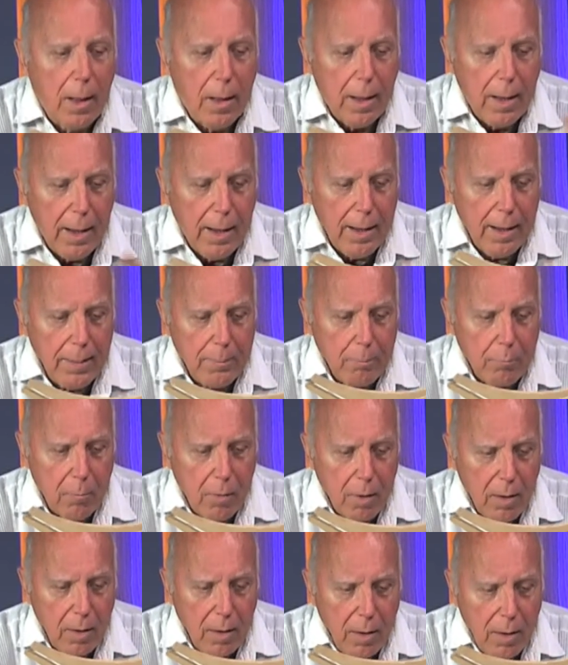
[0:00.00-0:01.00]
And
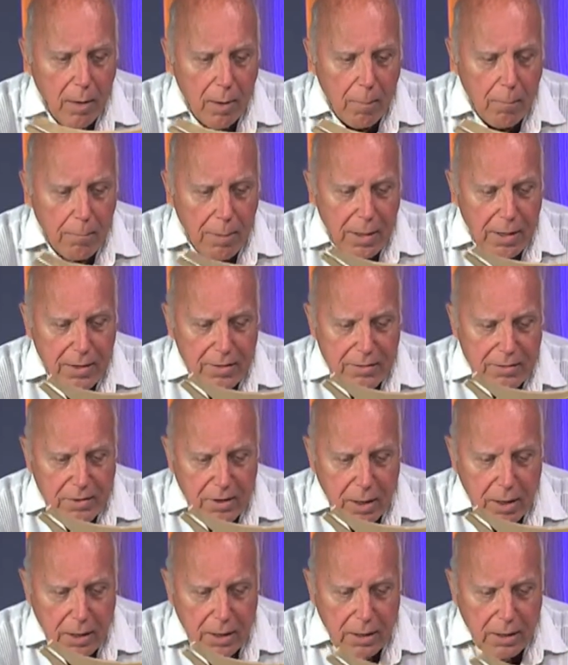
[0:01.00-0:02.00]
by
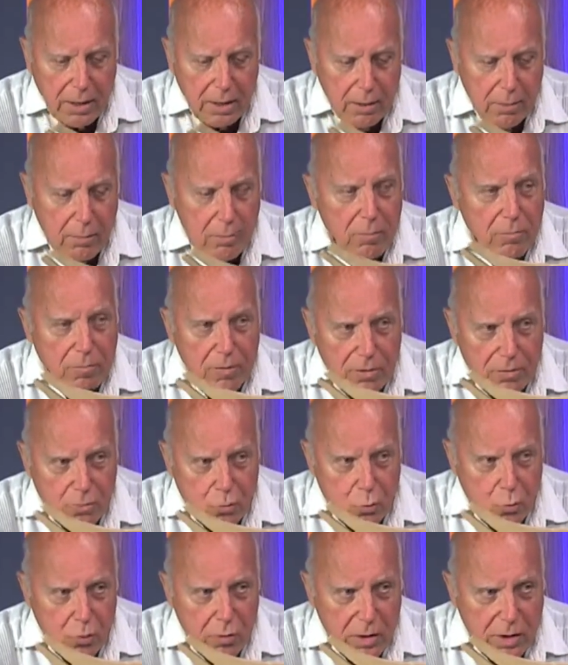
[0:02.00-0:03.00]
assigning the
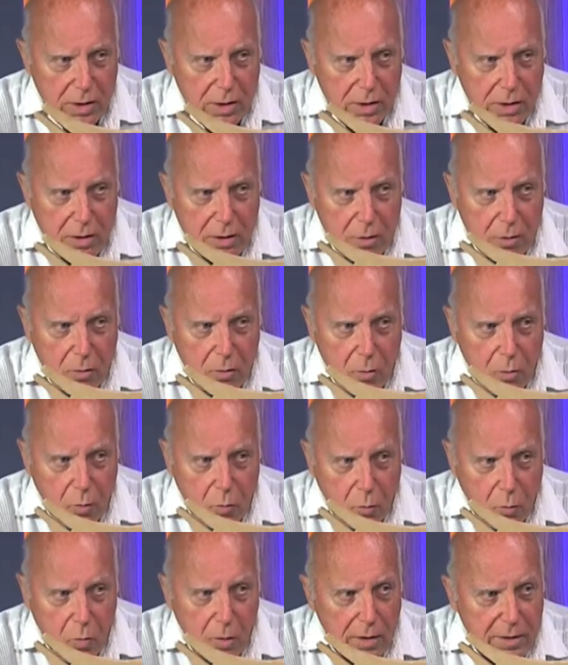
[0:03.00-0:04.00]
three
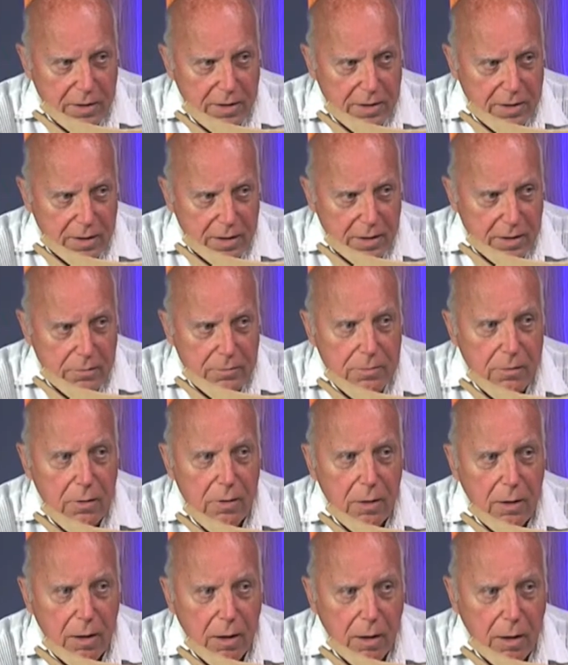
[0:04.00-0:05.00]
quantities
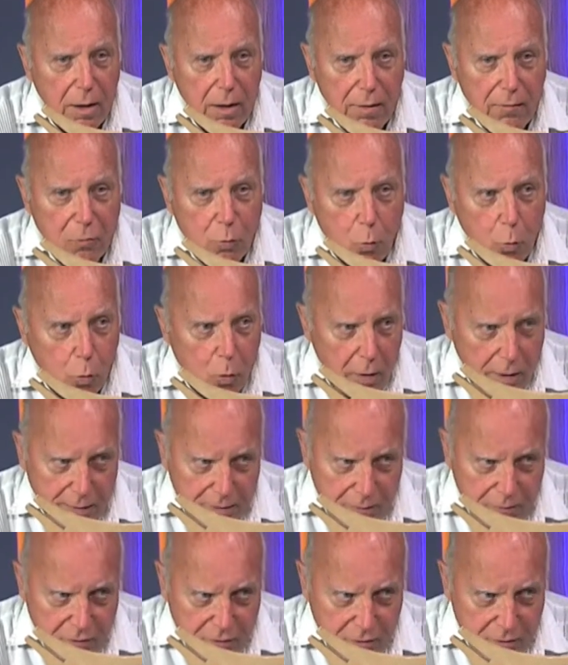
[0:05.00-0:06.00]
of
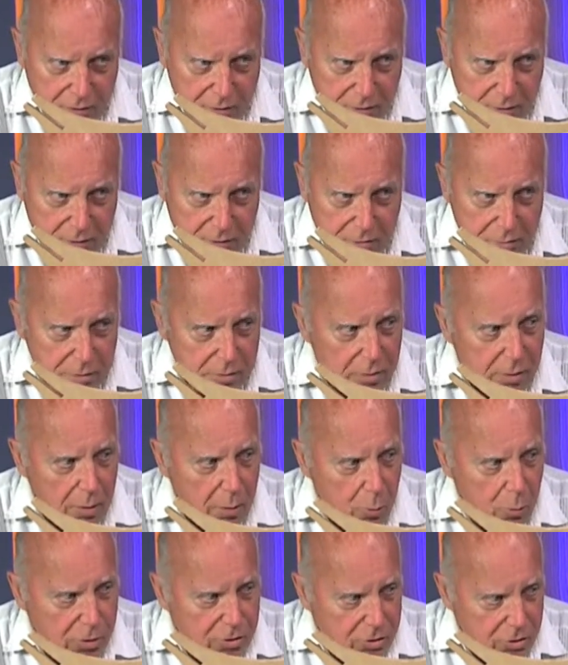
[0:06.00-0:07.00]
quantum physics,
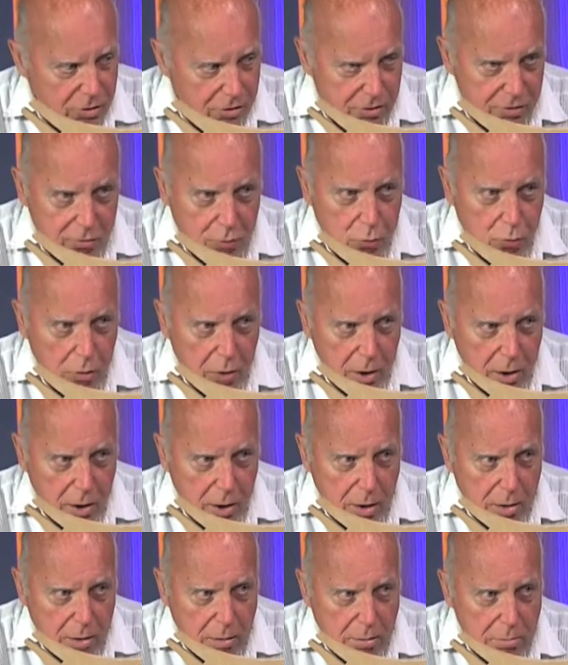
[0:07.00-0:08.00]
which are the
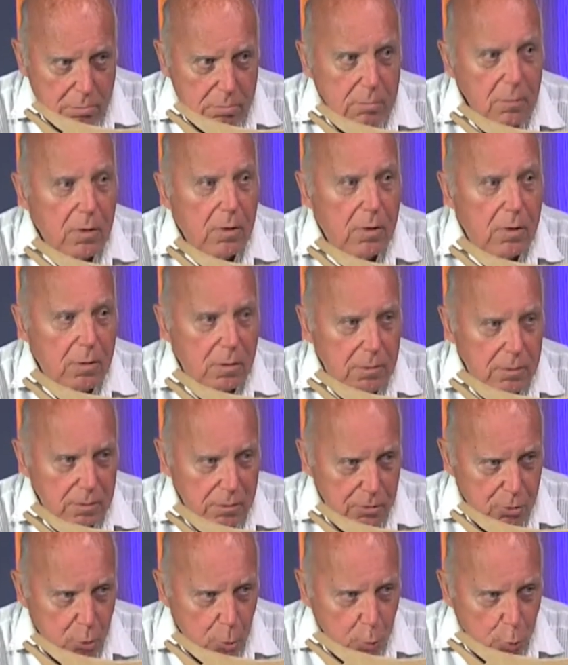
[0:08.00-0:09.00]
strong,
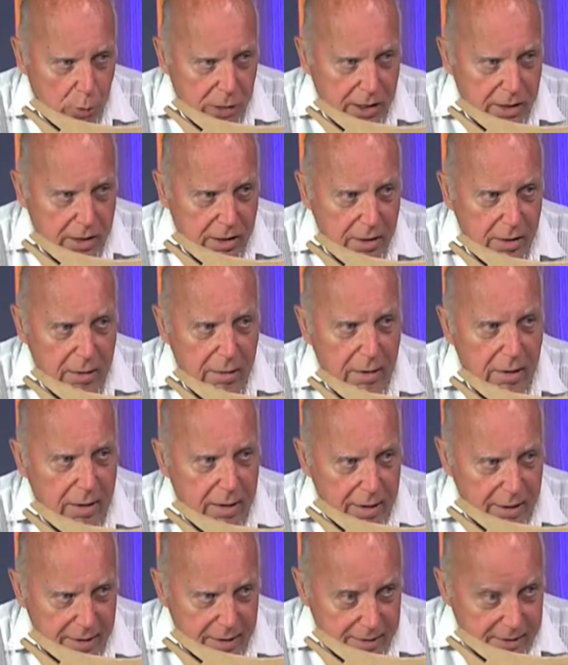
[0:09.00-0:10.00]
the weak,
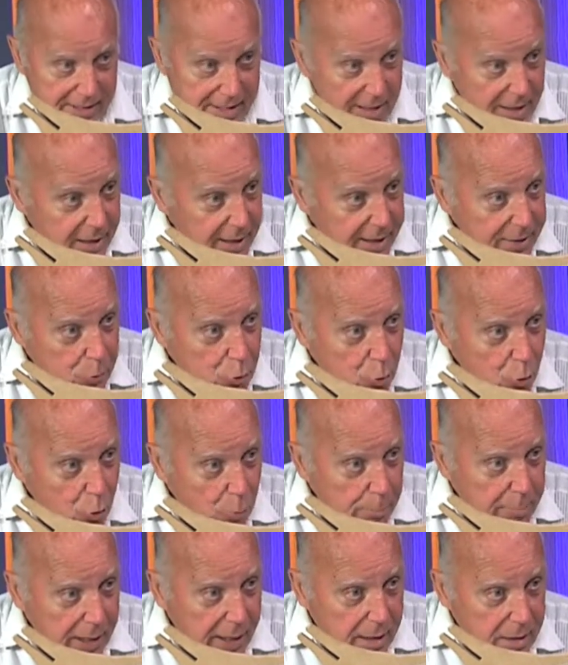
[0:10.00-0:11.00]
and the
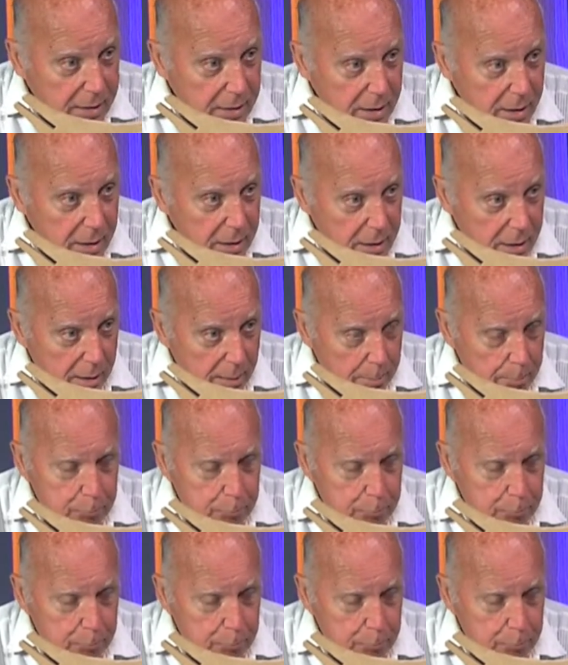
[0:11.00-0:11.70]
electromagnetic,